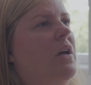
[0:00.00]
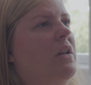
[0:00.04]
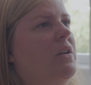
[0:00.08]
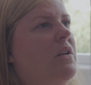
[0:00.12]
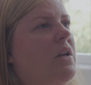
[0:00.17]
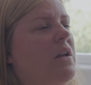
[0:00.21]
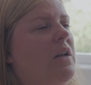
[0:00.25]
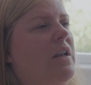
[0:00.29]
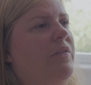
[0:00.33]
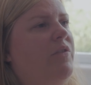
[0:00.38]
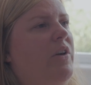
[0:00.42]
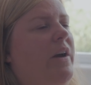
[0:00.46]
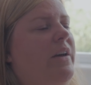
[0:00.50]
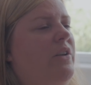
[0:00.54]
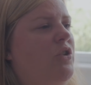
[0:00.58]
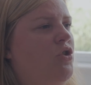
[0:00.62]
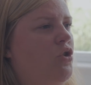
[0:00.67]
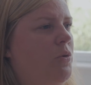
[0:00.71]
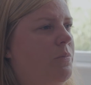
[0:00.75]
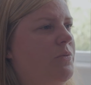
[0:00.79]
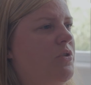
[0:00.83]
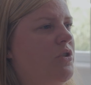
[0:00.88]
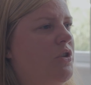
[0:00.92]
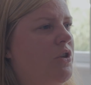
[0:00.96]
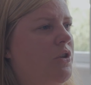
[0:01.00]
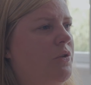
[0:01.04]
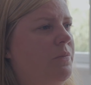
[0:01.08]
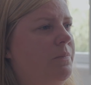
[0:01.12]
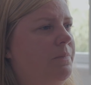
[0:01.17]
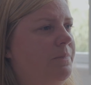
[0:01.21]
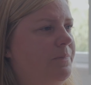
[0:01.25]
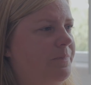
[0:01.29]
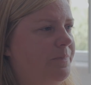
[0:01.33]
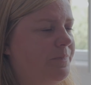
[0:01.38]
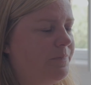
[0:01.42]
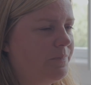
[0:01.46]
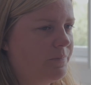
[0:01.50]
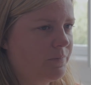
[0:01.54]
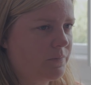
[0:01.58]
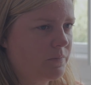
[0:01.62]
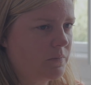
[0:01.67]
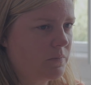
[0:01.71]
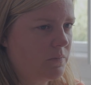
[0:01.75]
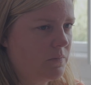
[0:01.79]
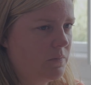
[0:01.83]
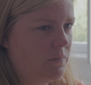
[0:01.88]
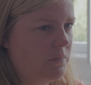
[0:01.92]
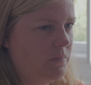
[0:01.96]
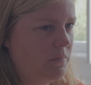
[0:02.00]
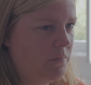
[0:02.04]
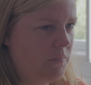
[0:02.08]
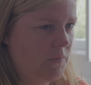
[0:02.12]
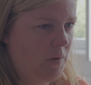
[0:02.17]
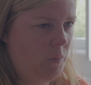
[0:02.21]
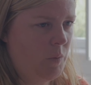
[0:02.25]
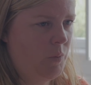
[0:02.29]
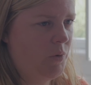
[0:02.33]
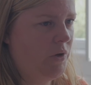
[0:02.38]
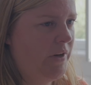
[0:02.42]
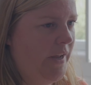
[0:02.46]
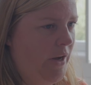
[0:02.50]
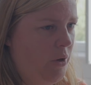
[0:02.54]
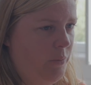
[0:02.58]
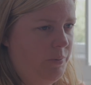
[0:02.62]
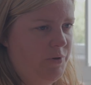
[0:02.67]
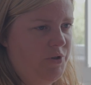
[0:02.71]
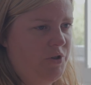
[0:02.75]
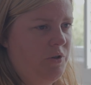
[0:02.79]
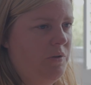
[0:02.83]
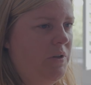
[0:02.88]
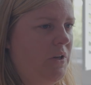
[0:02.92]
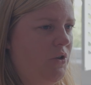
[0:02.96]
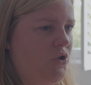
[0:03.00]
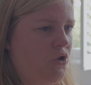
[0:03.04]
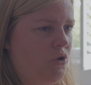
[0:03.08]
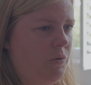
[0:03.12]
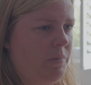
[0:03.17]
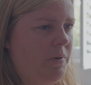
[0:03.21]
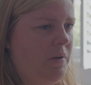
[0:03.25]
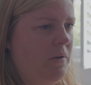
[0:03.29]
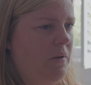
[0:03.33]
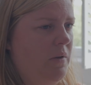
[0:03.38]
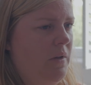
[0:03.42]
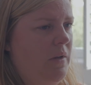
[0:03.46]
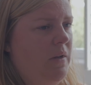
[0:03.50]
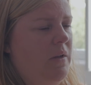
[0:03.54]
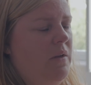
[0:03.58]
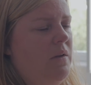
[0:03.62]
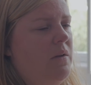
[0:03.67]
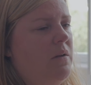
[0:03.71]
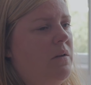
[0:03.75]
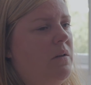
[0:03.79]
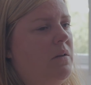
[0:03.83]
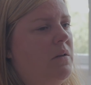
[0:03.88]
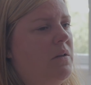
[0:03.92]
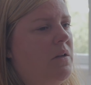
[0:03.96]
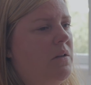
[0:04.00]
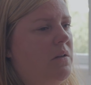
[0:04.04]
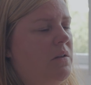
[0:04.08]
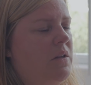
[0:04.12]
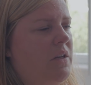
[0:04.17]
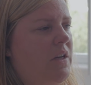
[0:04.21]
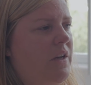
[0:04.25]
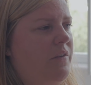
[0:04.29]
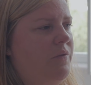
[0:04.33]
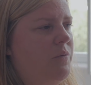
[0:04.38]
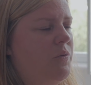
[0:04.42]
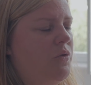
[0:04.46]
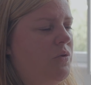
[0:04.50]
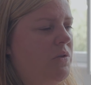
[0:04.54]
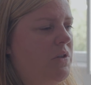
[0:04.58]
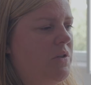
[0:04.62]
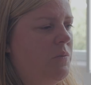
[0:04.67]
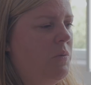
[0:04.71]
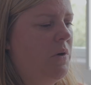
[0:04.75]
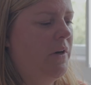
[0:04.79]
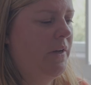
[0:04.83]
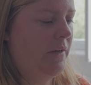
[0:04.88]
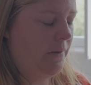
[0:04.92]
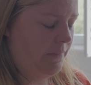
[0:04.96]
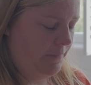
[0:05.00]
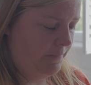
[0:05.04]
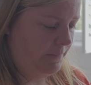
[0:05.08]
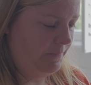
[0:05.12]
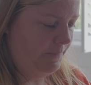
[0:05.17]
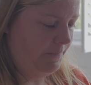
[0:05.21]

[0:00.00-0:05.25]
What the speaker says: And Olivia had a job to do, and we were going to help her do that job, and the gift was on its way.